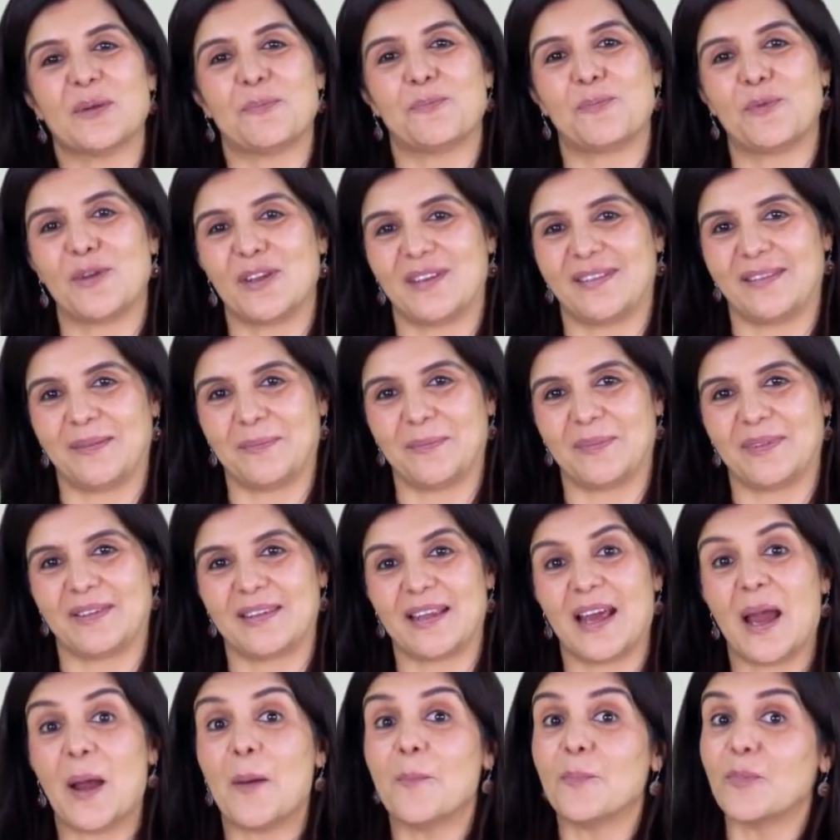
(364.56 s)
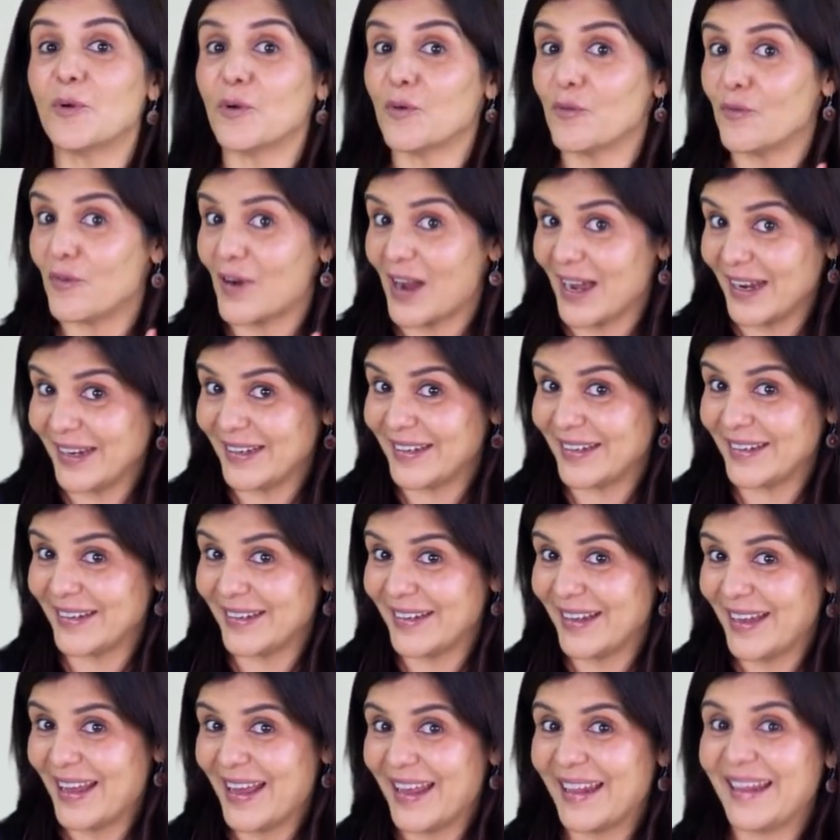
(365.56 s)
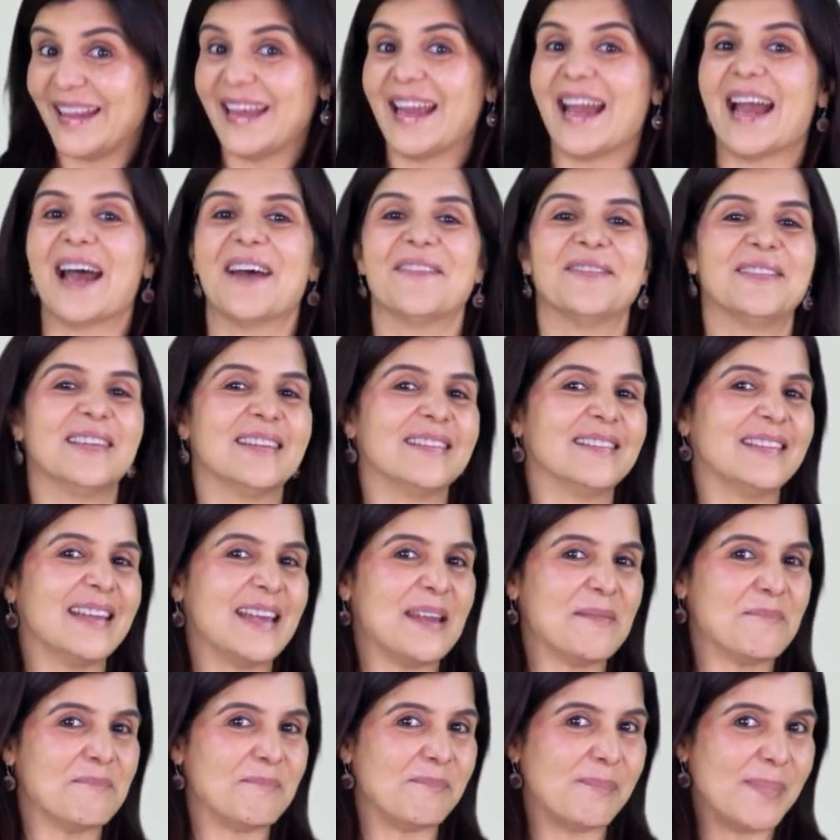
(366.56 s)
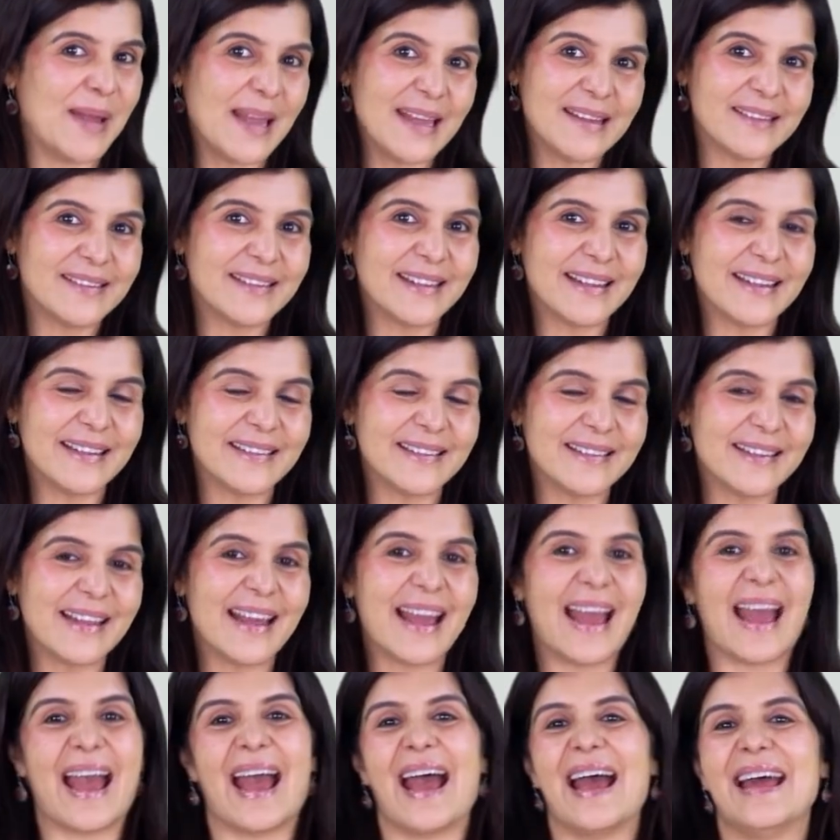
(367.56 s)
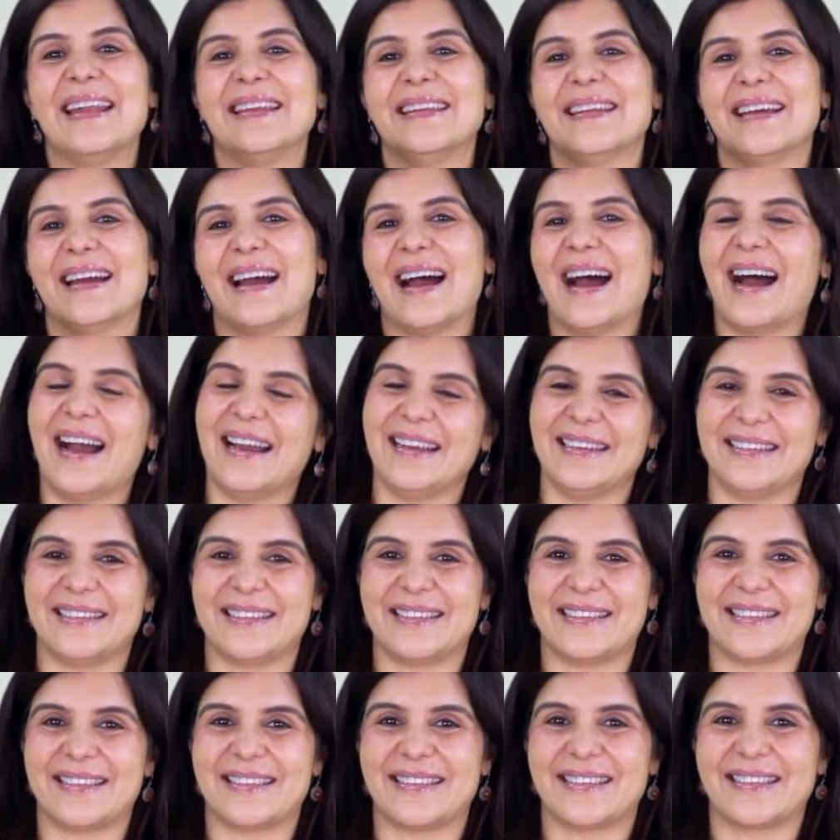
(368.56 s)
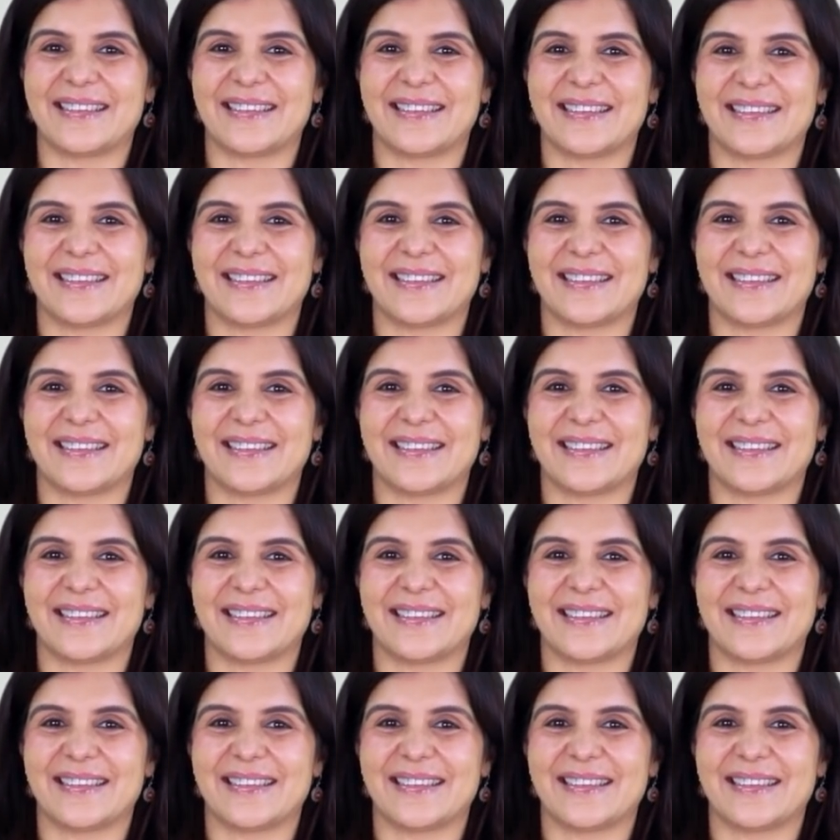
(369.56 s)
the prisms, provided they have the same bases and heights.